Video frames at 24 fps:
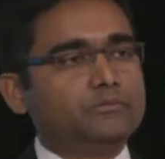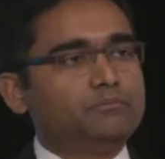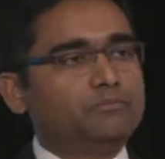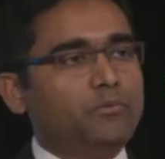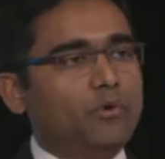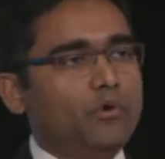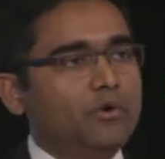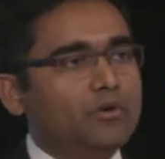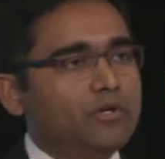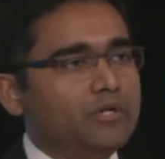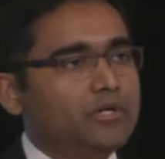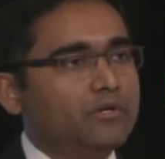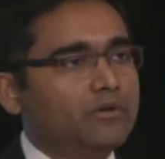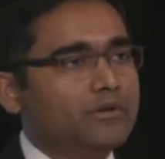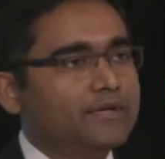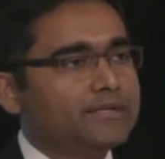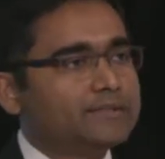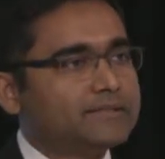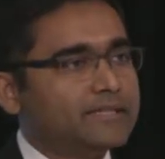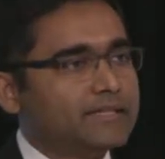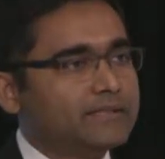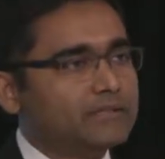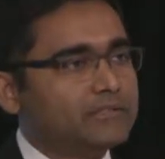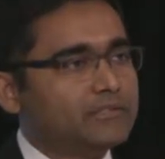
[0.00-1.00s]
Polio
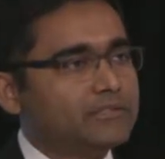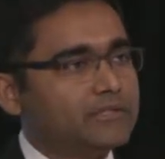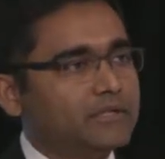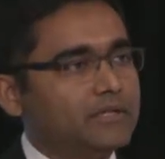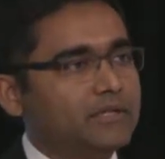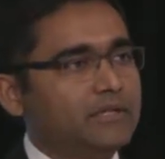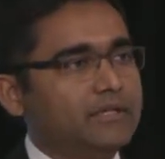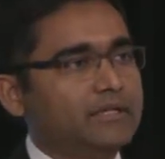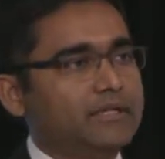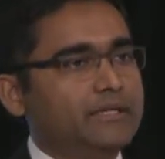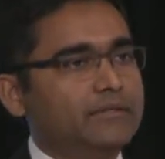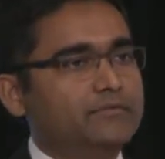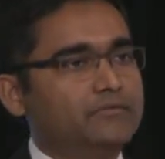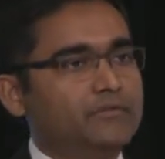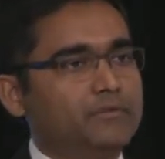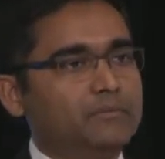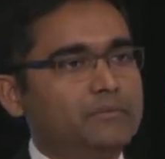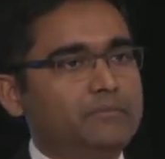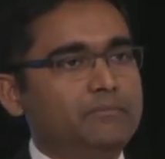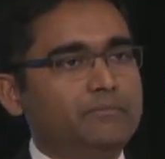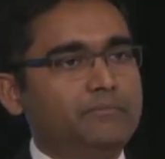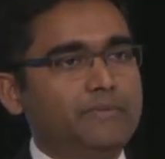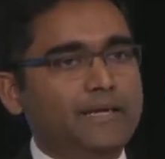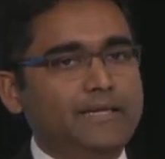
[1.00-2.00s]
essentially, from
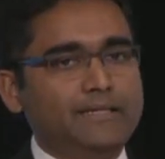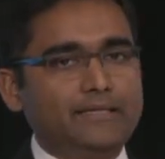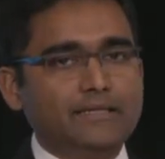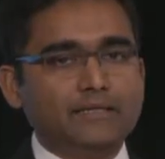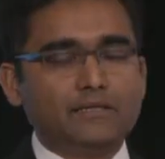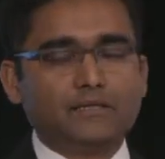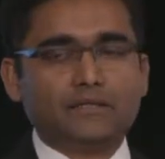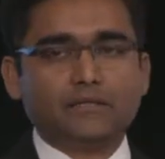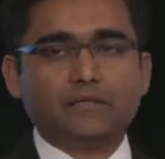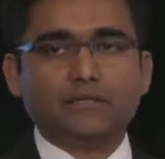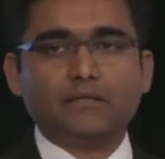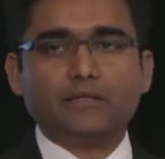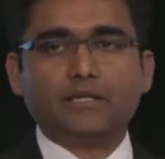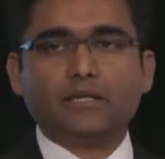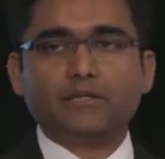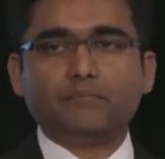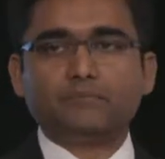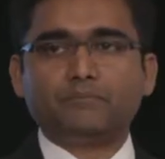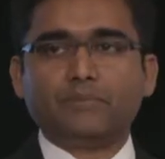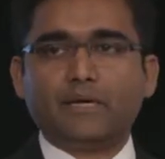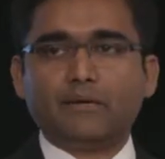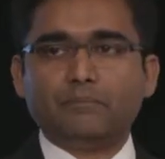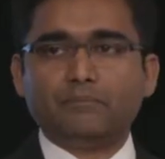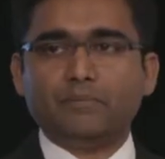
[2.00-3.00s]
a medical
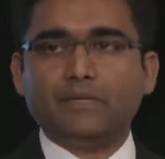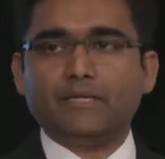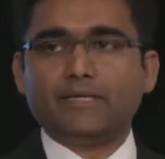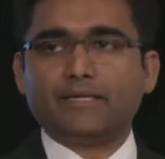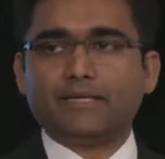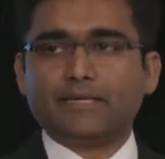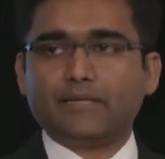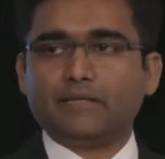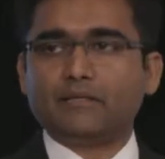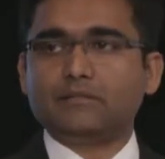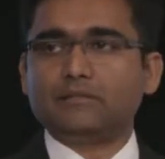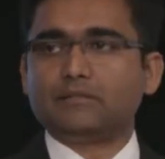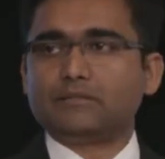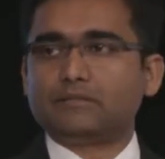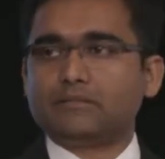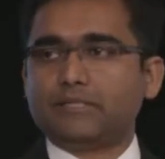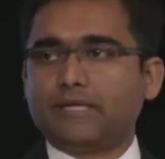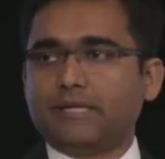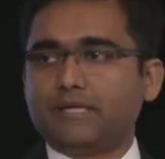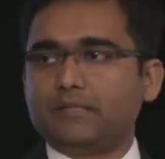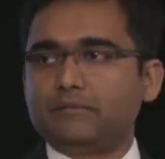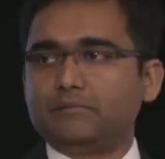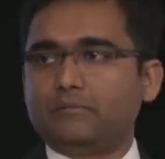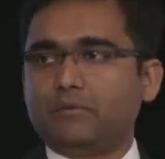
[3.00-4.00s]
and public health
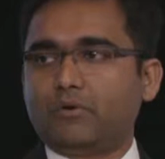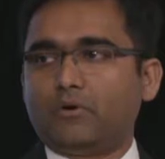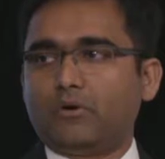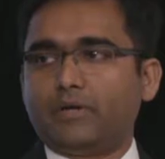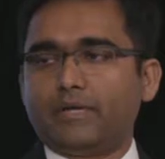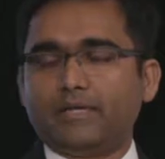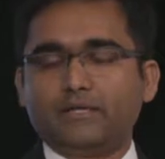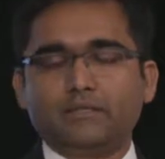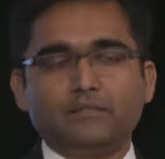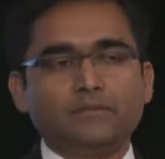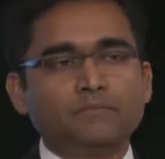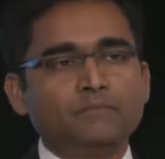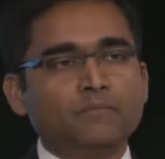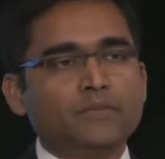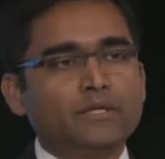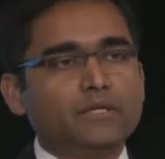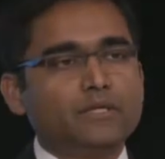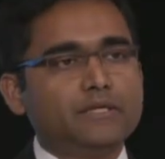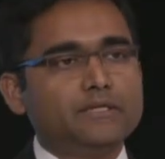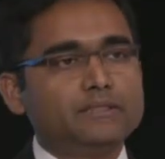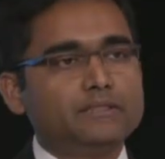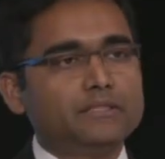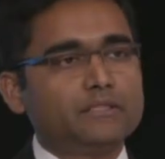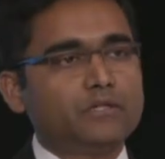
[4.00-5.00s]
standpoint,
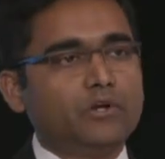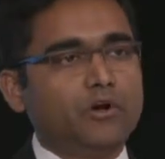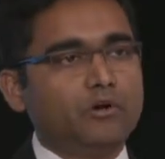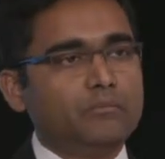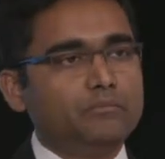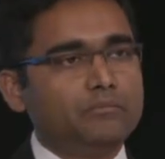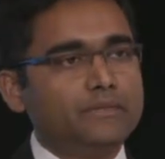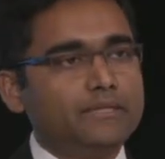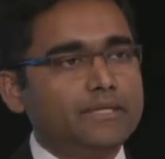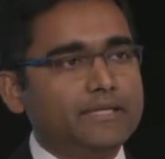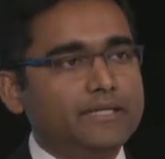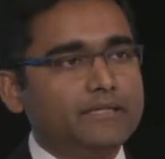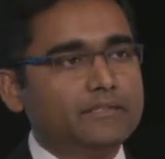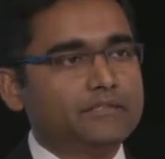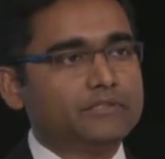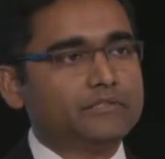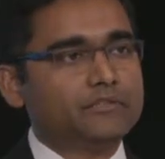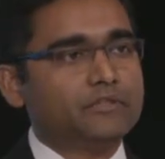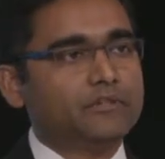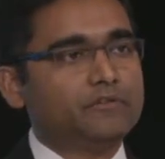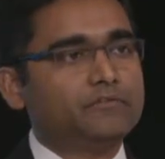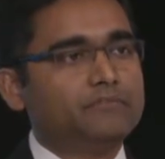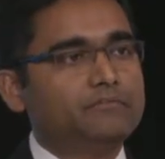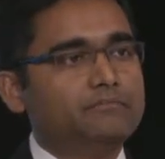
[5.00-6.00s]
is a
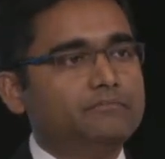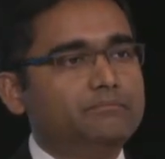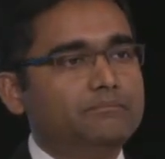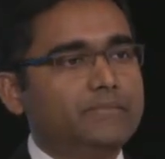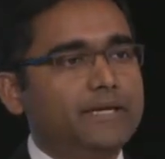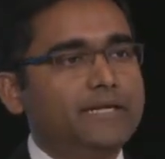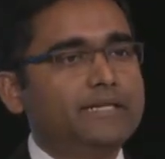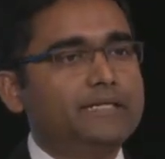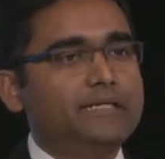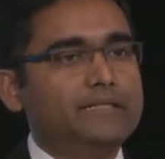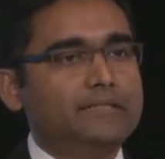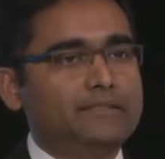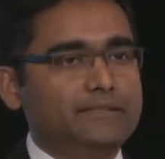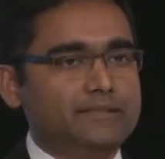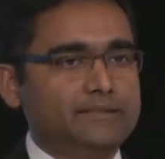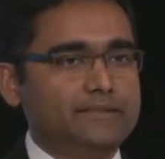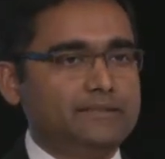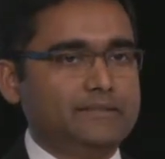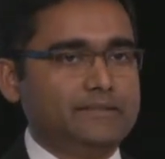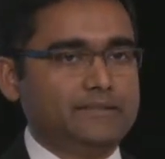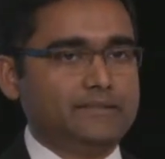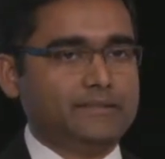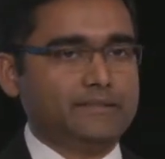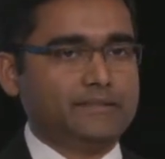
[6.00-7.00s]
combination of many
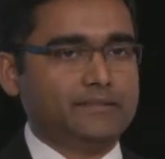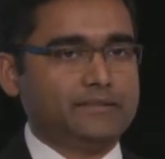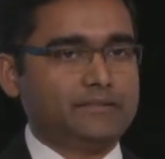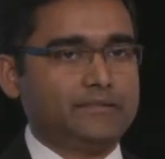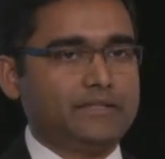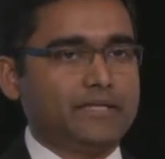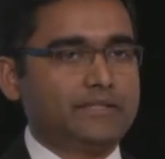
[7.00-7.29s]
diseases.